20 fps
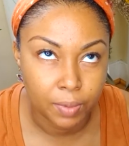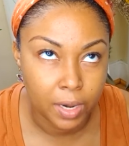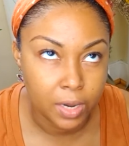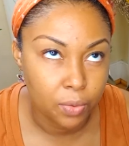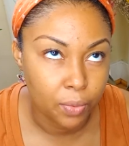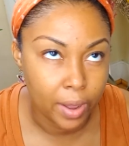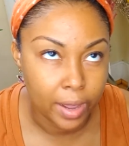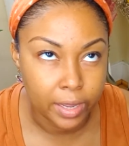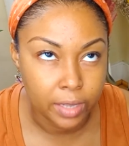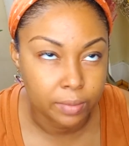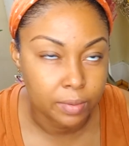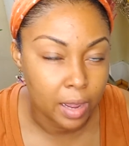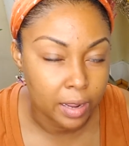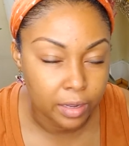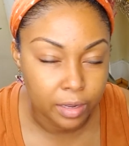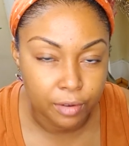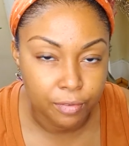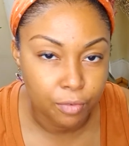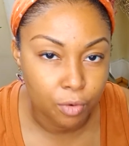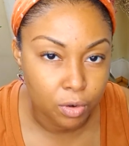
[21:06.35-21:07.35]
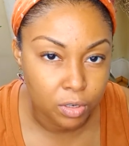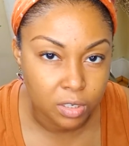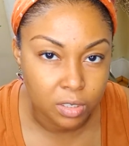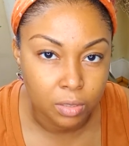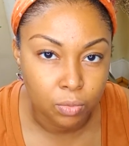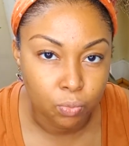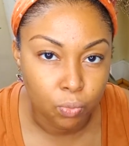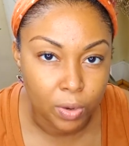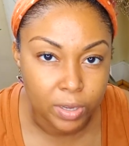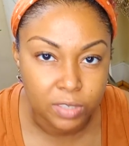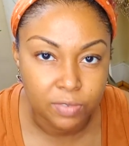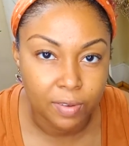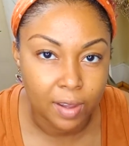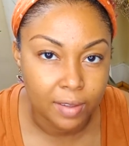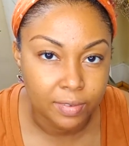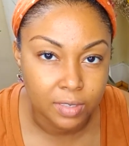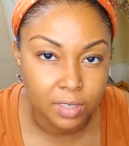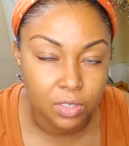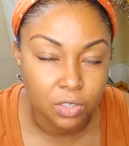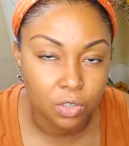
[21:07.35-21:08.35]
But anyway, I could afford to waste
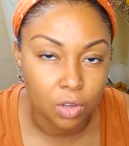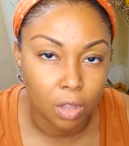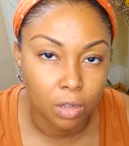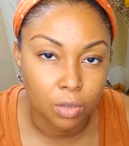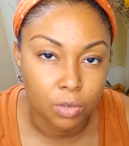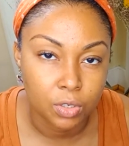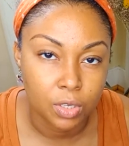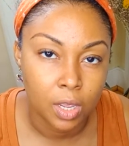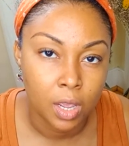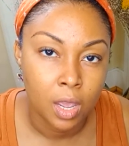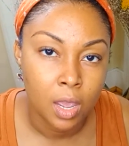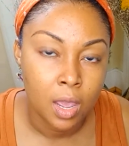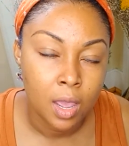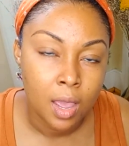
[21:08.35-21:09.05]
$5-6.